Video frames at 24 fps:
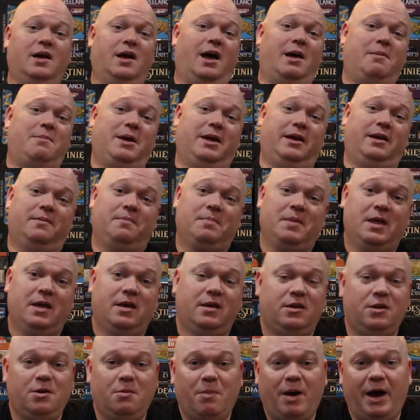I mean,
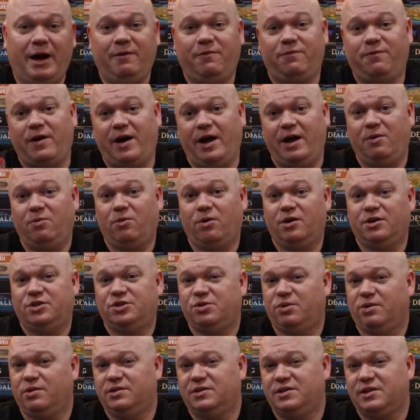you might find where it
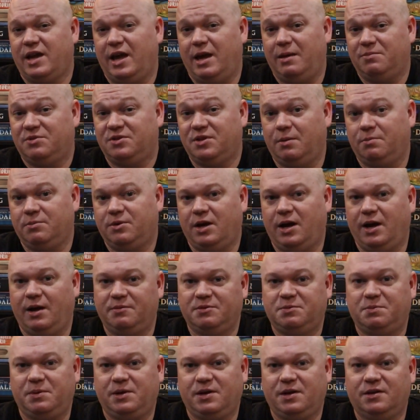shortens the game
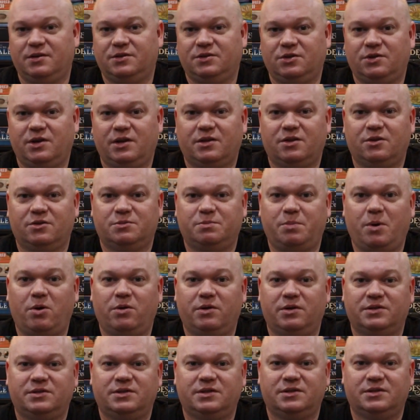sometimes because you get those
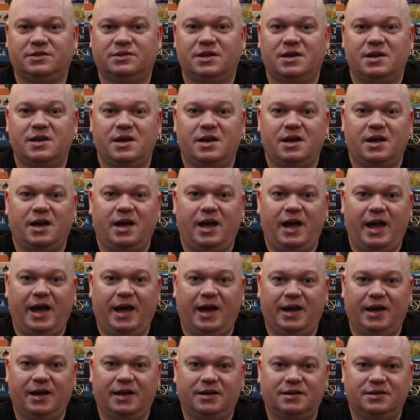bonuses
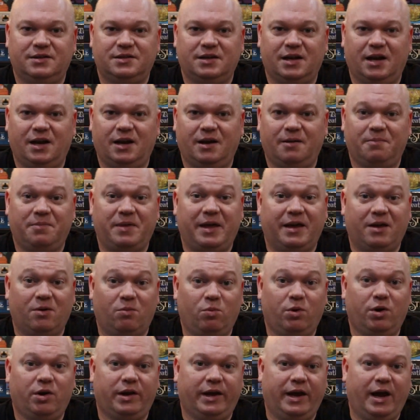and um, they can
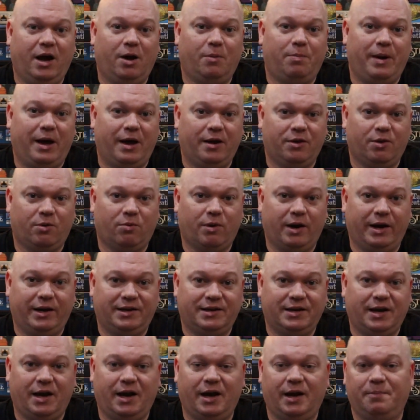really help out in the right
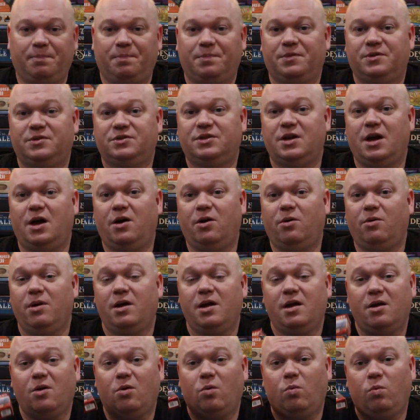time. So,
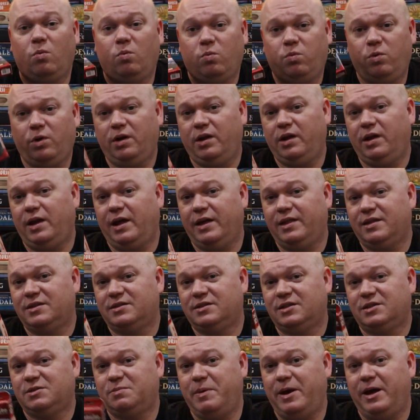really like this
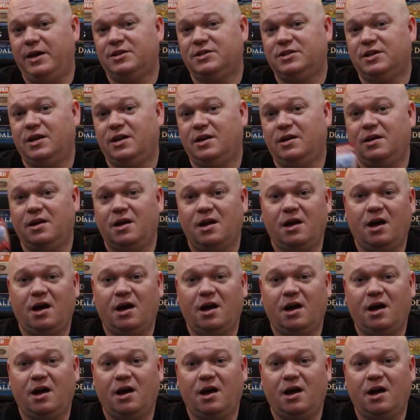expansion.